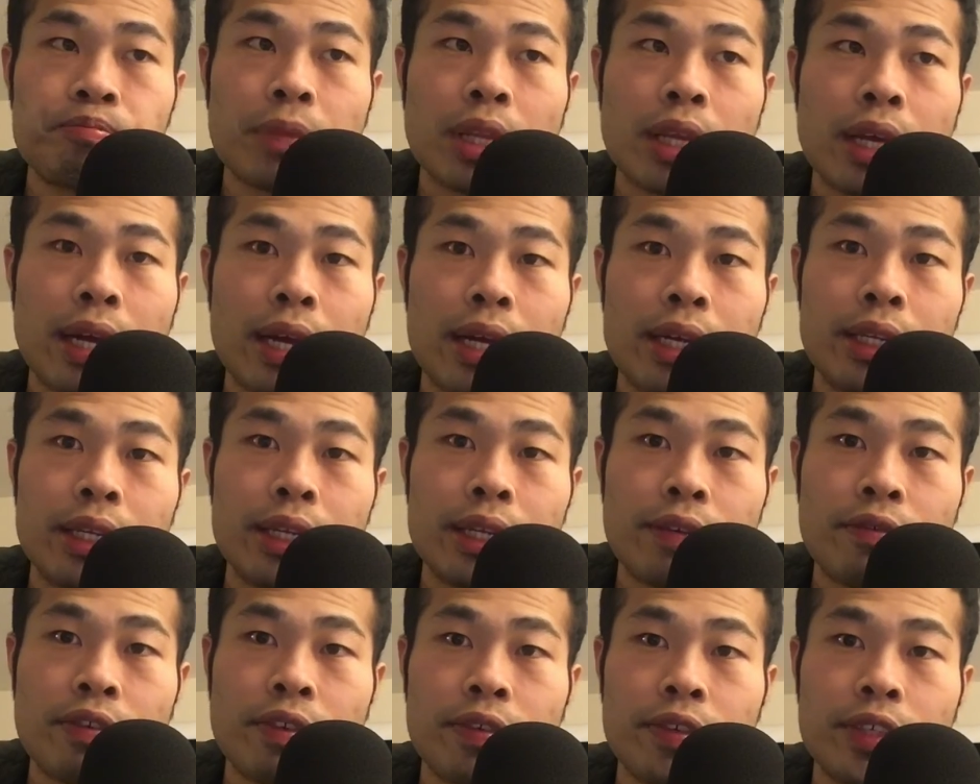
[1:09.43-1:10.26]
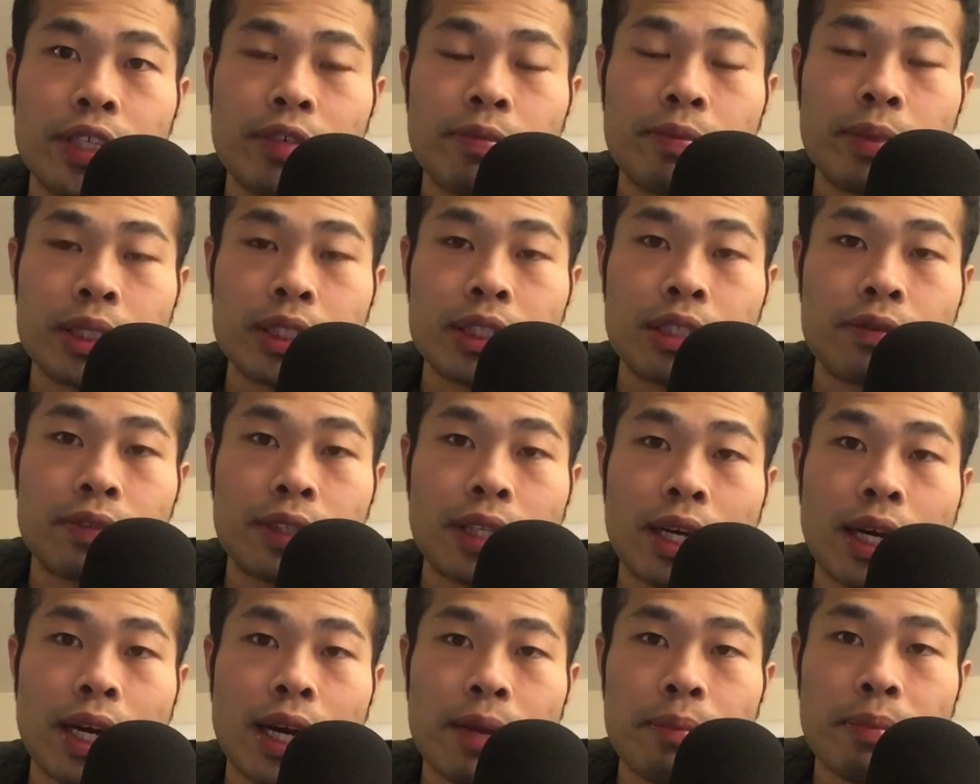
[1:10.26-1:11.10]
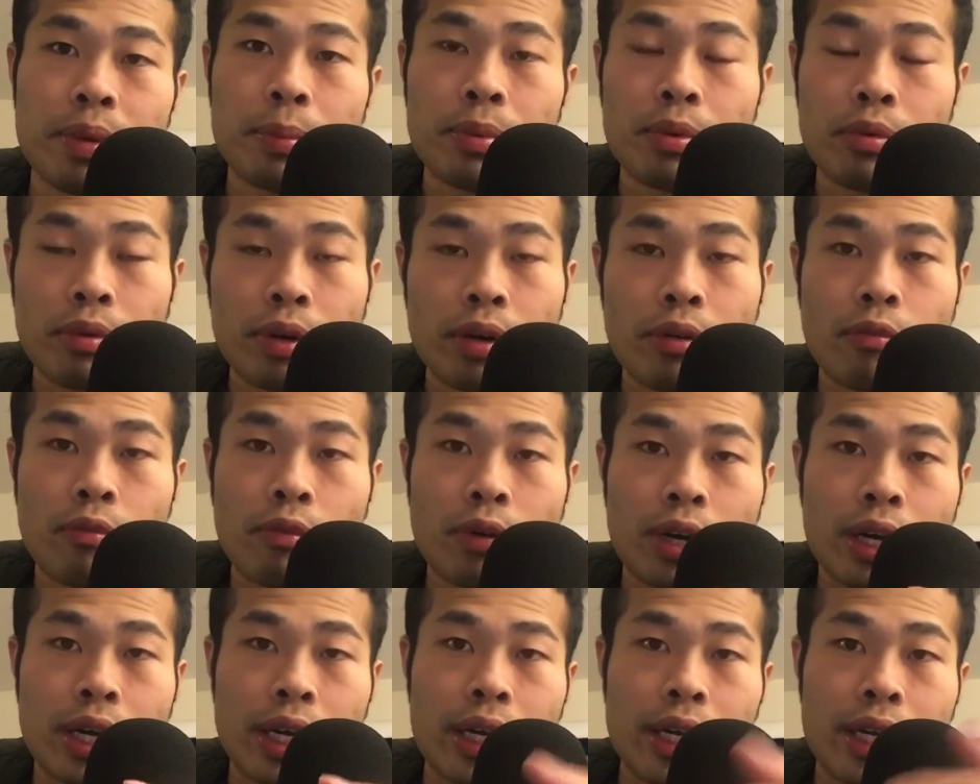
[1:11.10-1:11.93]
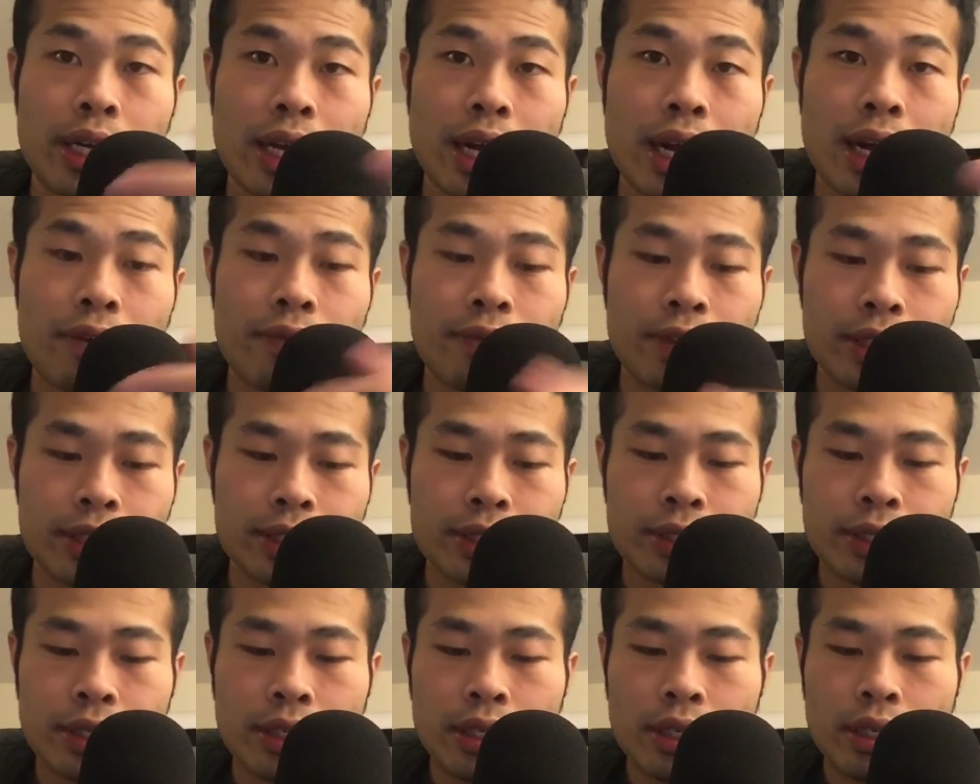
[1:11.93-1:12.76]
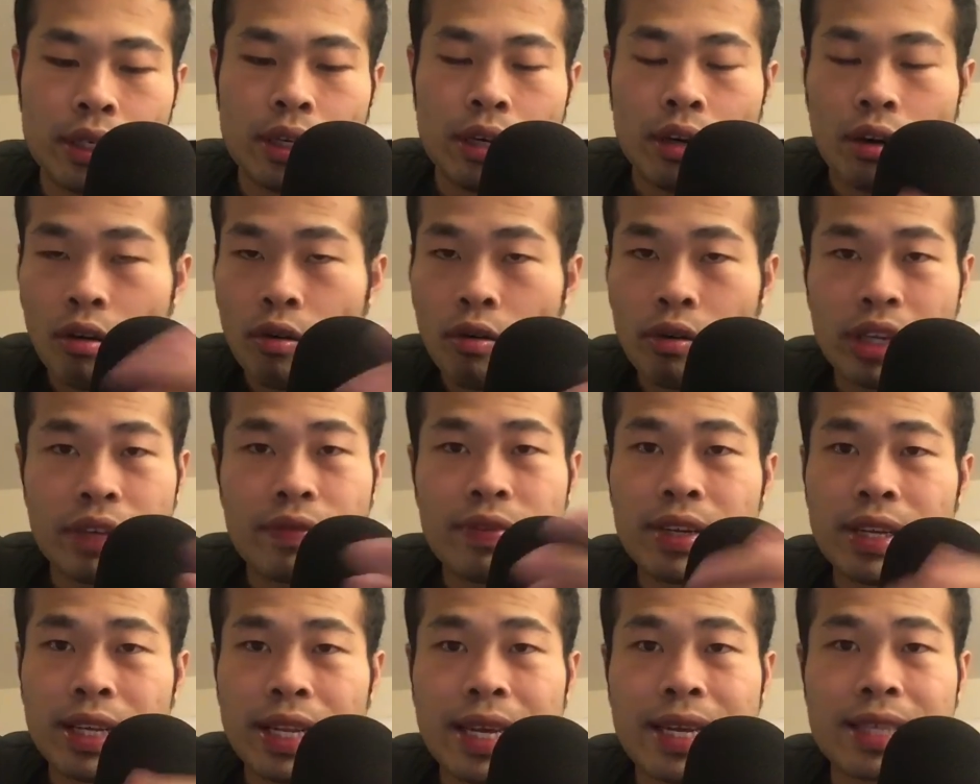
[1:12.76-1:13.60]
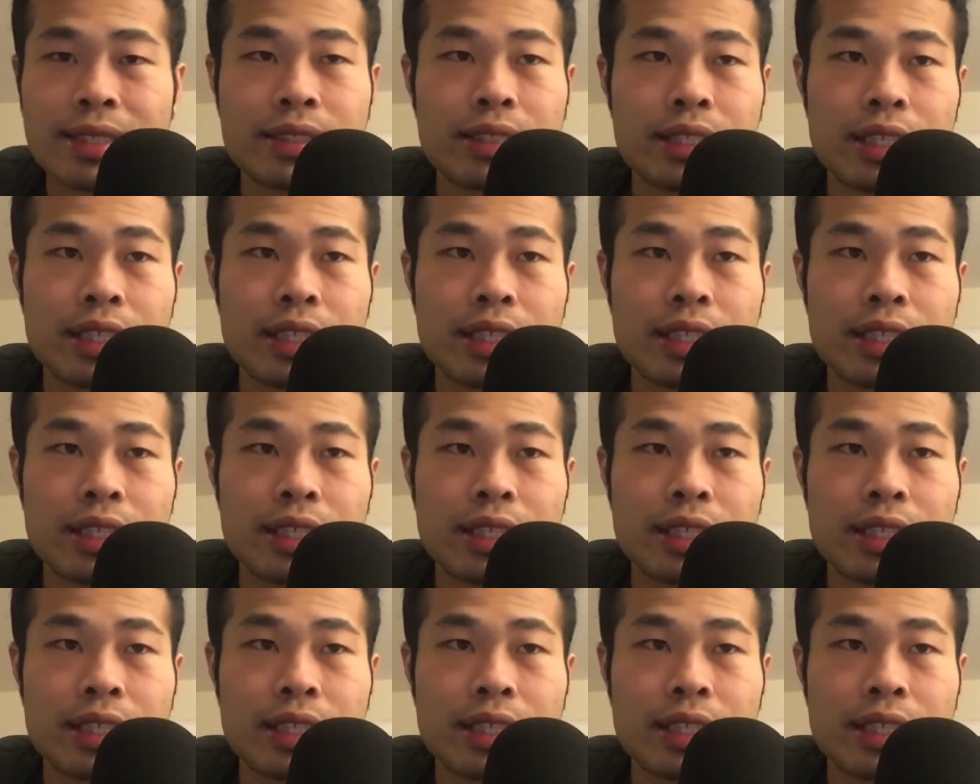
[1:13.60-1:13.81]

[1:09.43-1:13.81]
and 50% of time, people will work in the office, or even less.